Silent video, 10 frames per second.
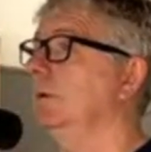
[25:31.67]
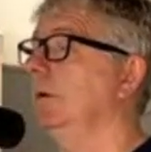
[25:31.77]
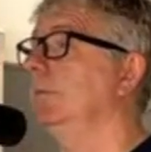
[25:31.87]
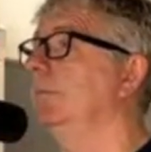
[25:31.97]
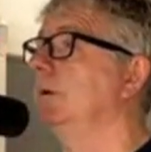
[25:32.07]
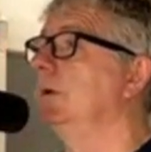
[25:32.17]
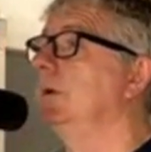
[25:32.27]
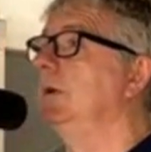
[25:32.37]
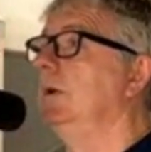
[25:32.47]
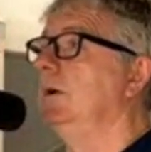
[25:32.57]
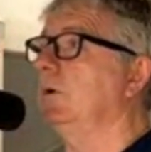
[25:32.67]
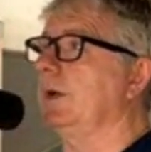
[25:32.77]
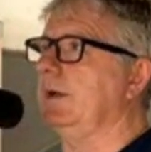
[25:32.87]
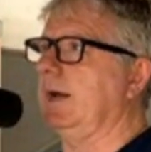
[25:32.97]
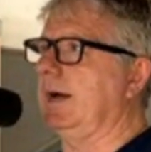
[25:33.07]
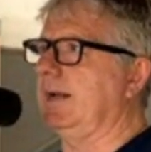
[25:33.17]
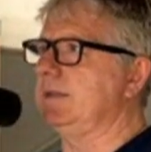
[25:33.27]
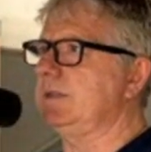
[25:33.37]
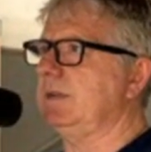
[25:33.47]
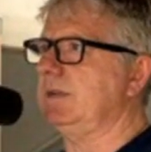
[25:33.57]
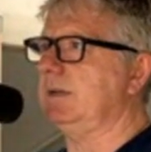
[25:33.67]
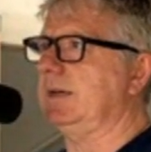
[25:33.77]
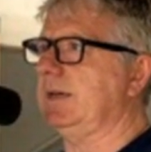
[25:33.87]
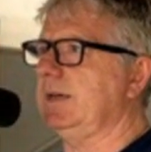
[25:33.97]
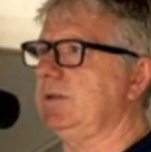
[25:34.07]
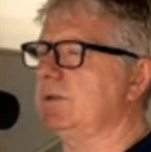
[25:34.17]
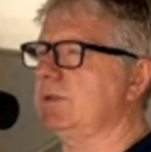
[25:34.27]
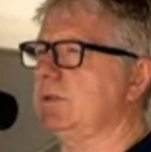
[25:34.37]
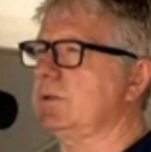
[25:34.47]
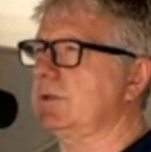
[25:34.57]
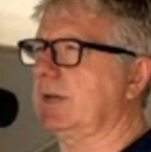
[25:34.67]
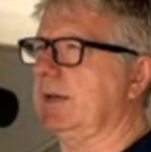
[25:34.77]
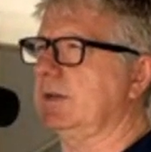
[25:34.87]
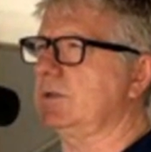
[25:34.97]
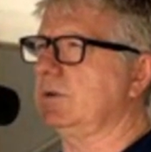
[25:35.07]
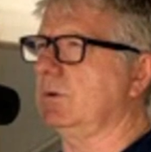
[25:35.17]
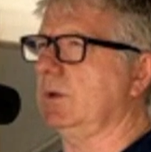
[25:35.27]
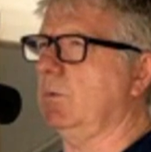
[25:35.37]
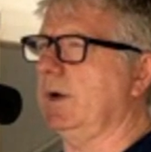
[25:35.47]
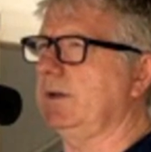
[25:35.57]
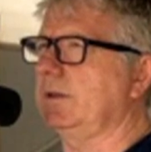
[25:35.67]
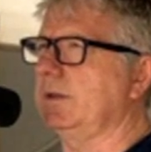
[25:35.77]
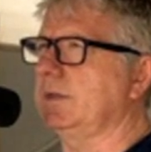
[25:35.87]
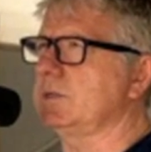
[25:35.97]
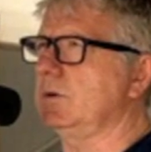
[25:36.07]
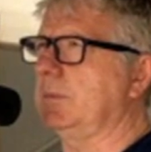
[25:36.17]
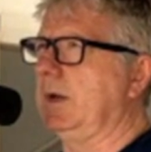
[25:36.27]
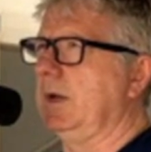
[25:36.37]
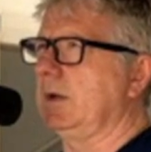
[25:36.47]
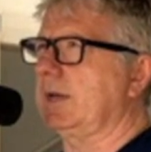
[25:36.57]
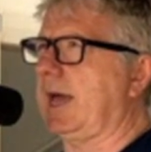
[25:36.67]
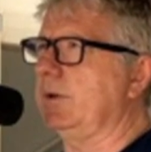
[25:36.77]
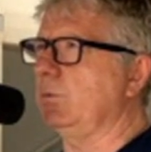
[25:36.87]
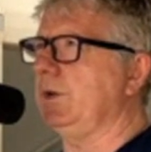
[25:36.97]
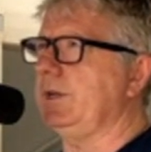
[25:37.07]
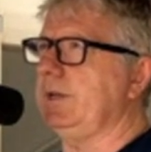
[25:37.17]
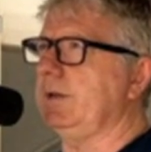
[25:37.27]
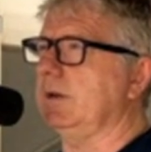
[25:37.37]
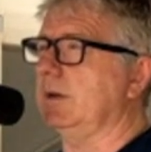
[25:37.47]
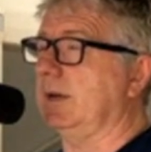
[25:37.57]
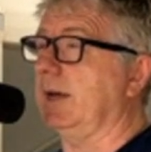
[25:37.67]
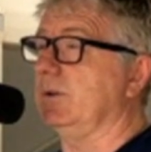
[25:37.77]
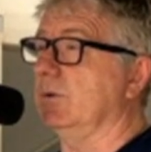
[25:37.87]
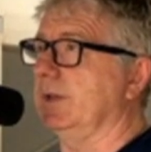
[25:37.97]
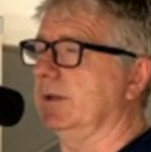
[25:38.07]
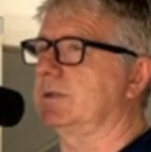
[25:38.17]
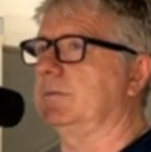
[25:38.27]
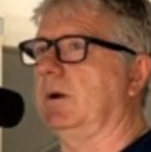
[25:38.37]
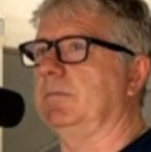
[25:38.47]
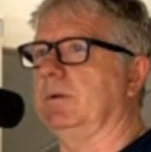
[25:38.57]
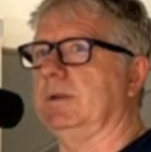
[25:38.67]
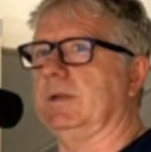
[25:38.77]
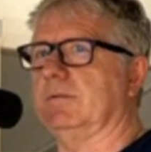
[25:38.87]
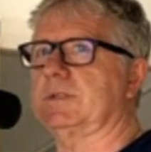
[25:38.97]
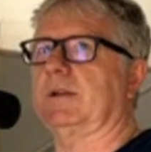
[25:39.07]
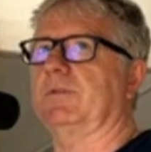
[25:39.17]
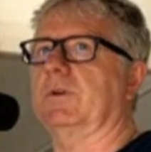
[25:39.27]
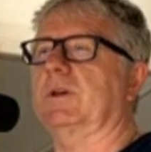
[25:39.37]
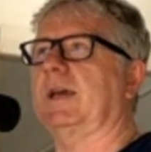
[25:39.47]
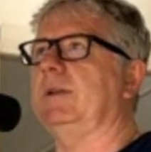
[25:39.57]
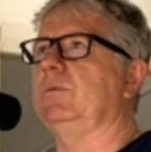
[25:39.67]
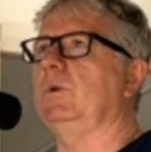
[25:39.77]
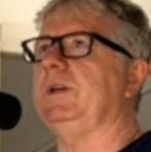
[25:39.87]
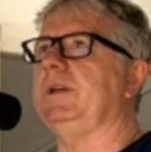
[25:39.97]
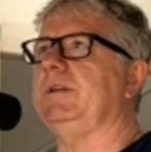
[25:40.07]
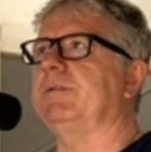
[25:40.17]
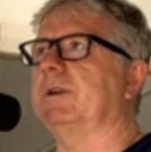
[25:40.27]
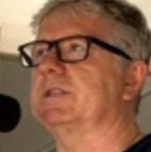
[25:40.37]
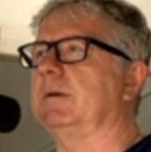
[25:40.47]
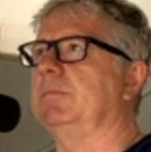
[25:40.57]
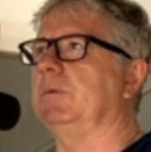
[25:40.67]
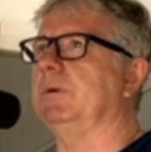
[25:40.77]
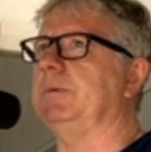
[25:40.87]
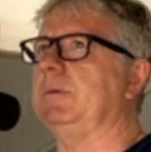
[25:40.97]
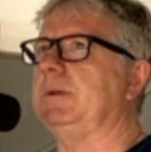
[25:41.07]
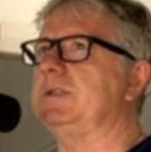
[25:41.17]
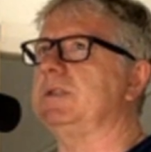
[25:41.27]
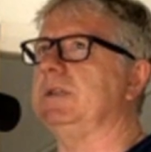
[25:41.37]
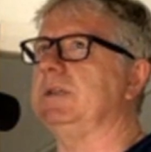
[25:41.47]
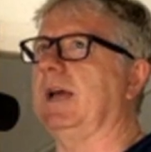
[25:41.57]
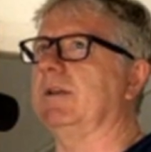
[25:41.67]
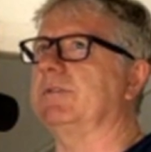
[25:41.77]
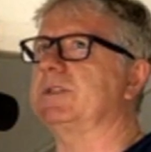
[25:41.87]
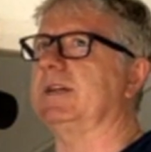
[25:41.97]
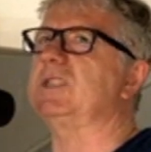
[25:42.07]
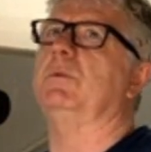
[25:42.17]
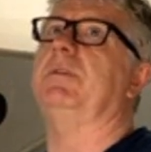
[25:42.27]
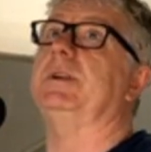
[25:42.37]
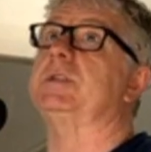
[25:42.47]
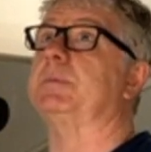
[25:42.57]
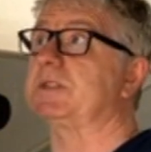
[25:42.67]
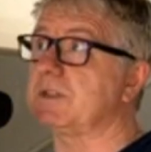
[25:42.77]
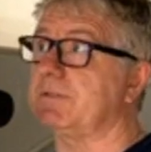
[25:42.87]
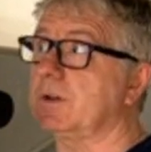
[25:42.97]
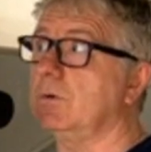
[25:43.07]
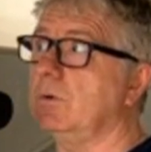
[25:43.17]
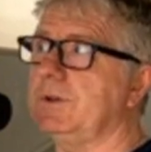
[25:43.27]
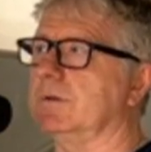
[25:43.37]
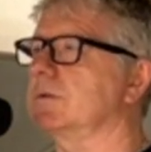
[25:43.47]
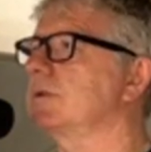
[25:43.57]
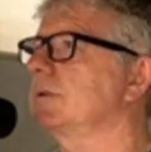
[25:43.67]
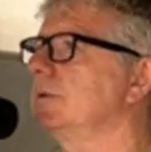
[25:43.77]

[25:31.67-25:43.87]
Yeah. Okay, and again, just to kind of totally wind things up, can we, and I know the answer, but I'm playing devil's advocate, can we, for example, with PPC, advertise to a very specific audience?